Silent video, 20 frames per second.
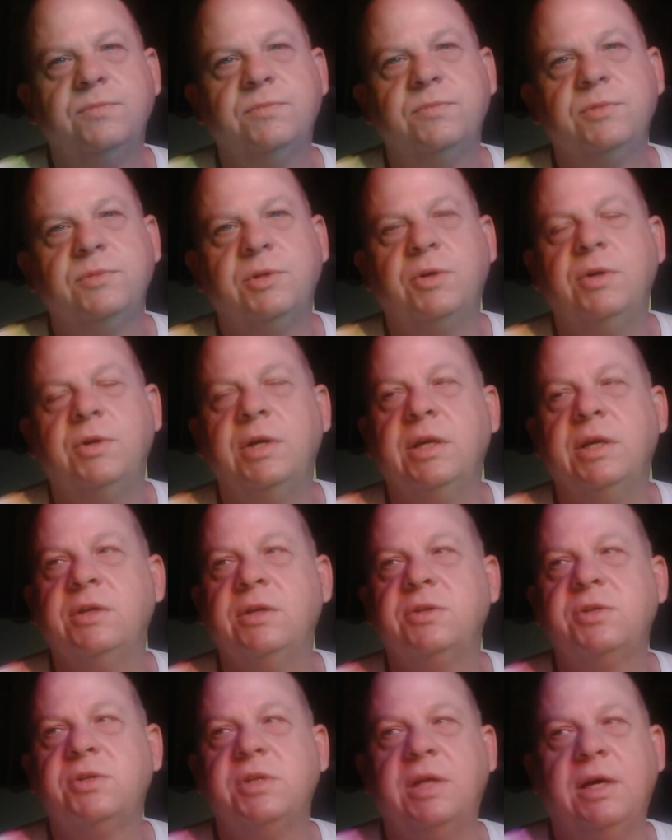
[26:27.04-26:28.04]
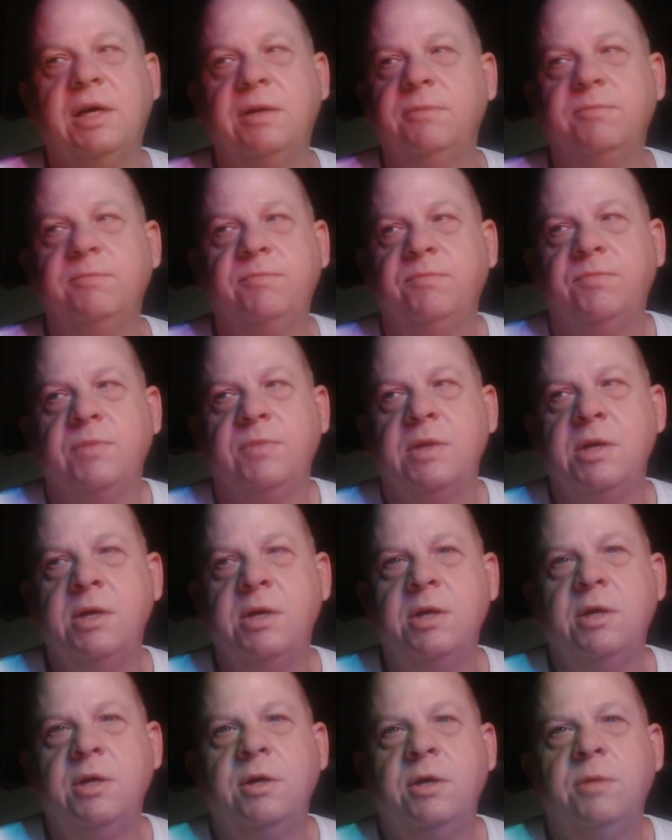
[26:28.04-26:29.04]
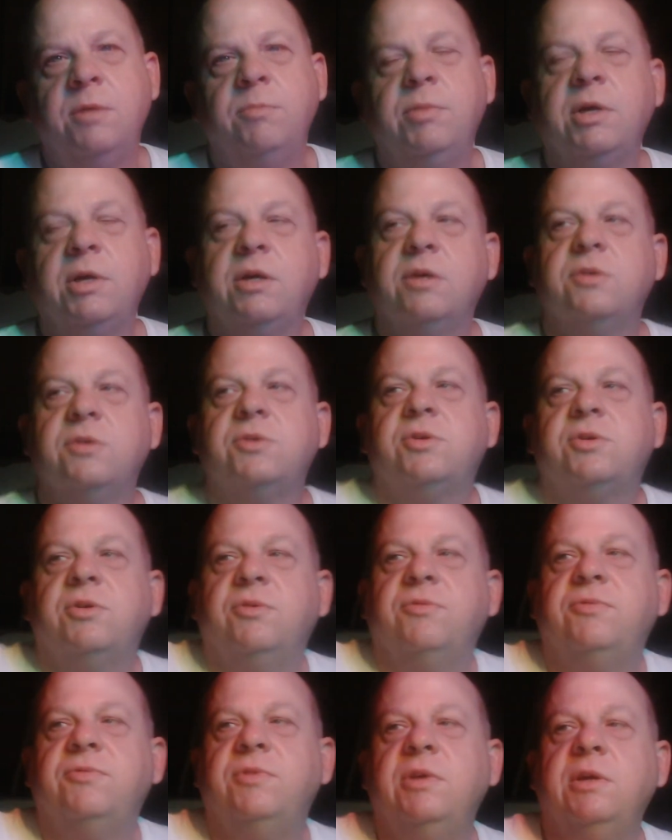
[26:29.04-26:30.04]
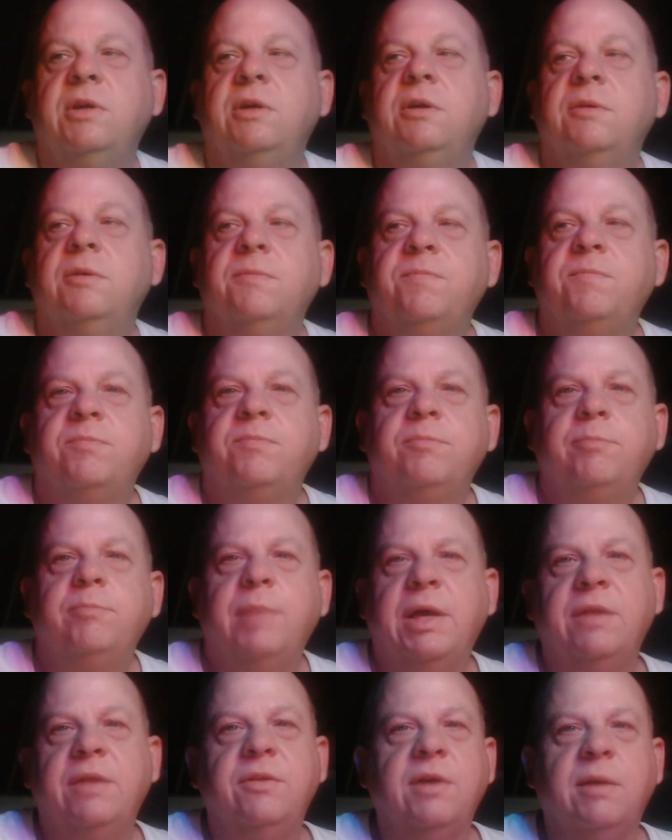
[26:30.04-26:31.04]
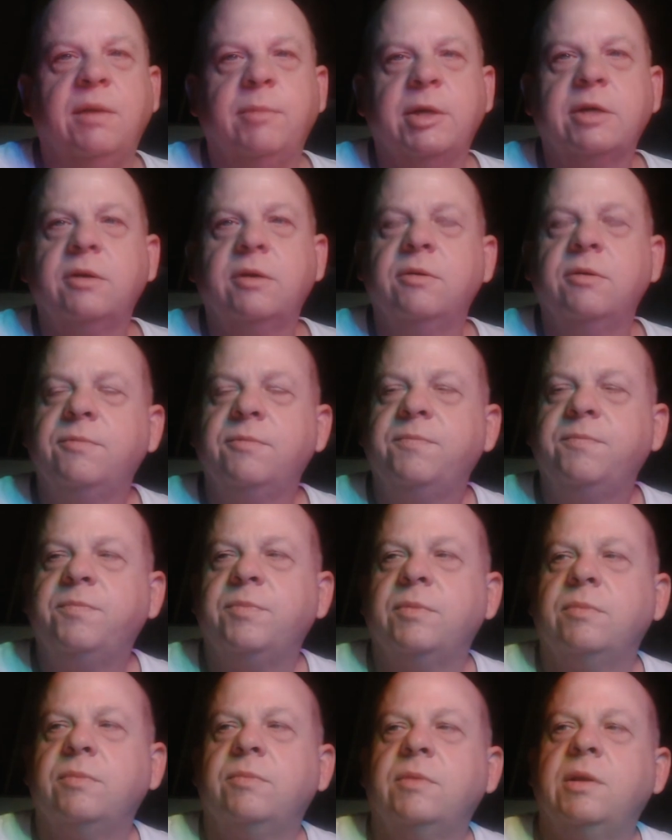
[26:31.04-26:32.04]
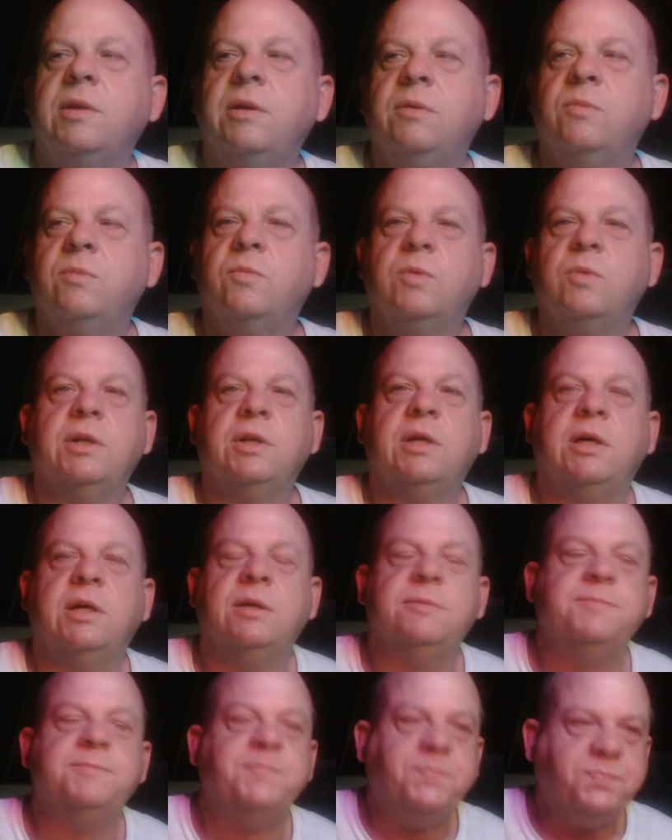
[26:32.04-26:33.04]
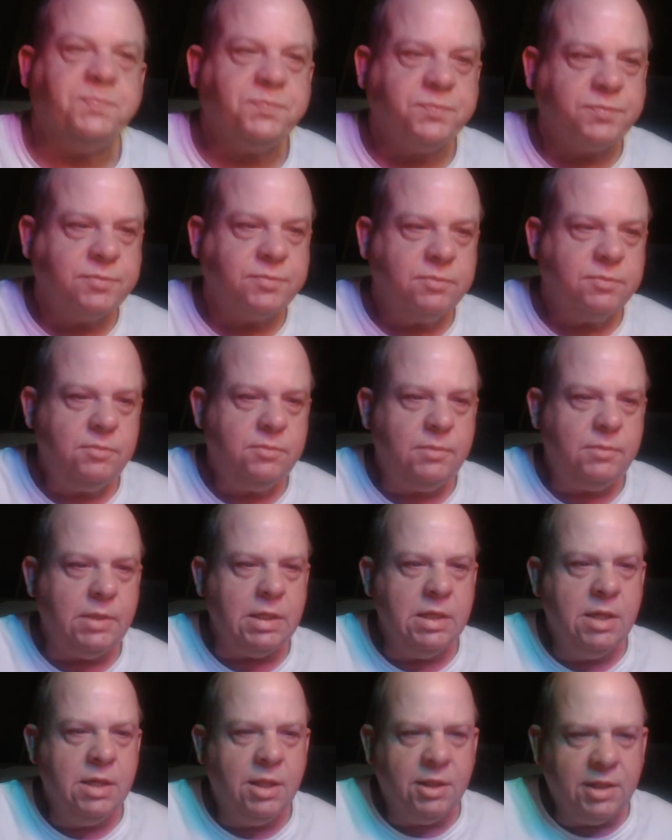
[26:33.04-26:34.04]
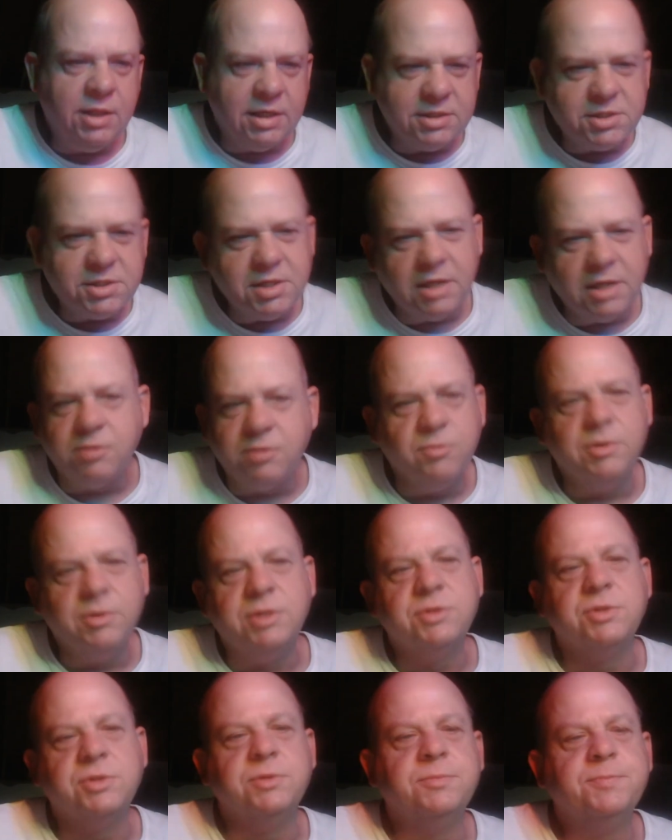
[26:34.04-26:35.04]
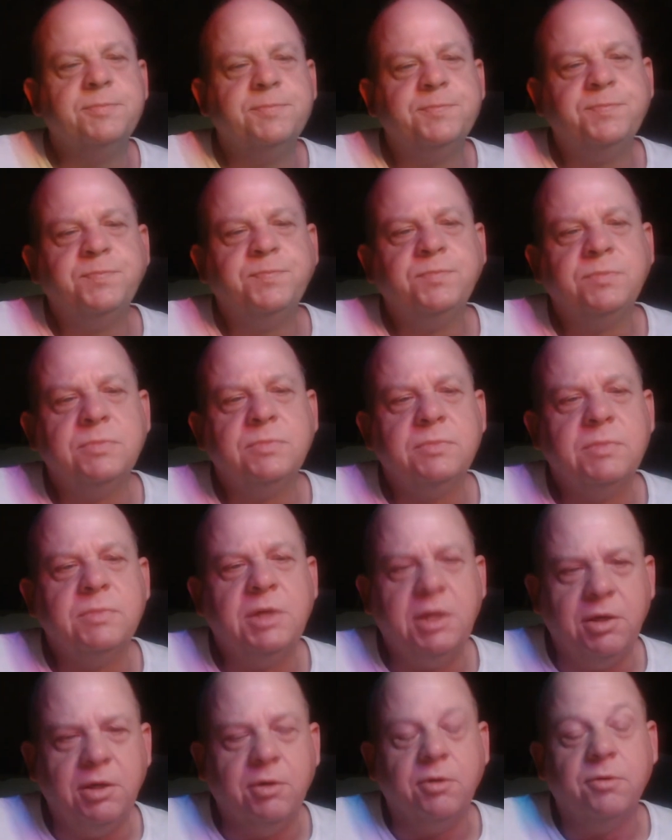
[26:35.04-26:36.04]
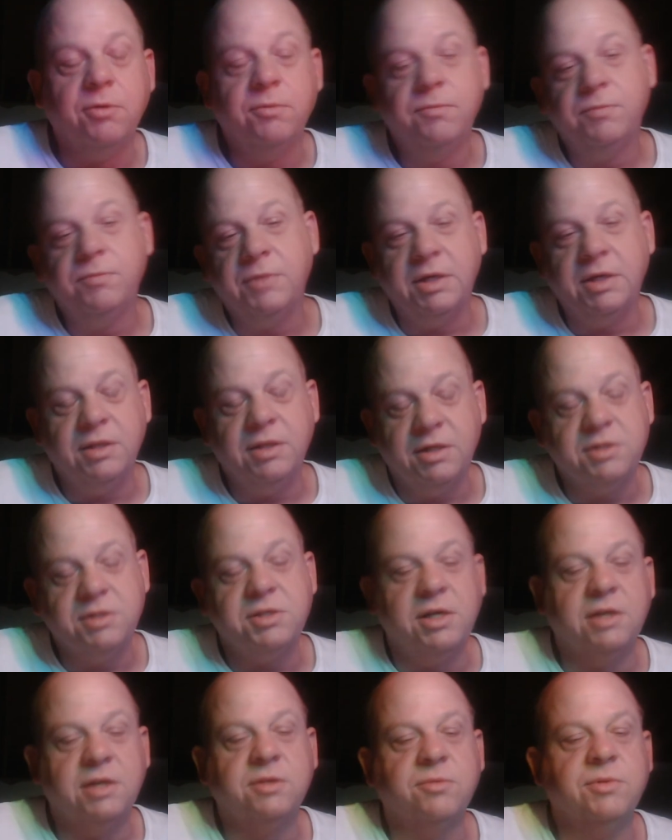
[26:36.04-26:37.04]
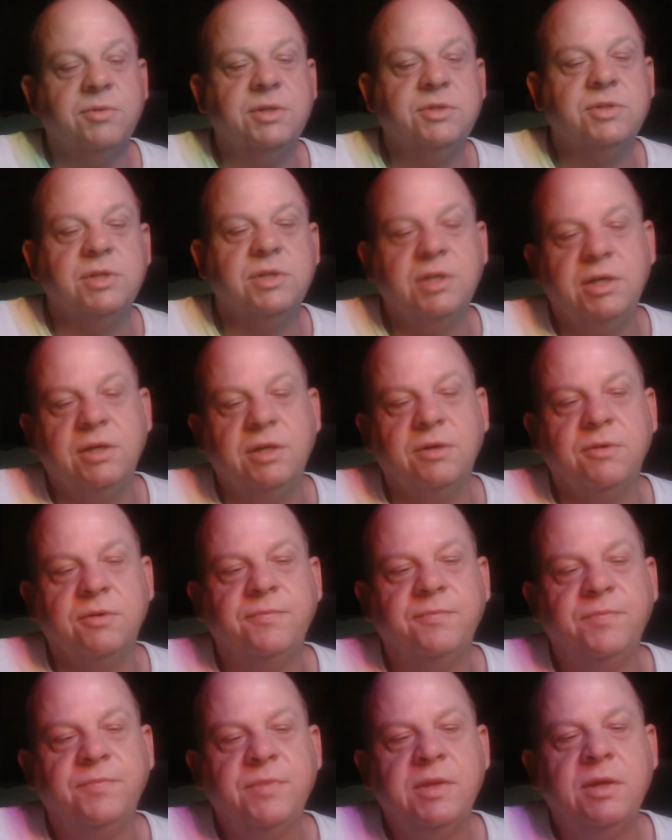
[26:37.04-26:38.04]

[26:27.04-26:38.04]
So, and it's not because of the pandemic and whatnot. That's not the reason here. That's not the reason here.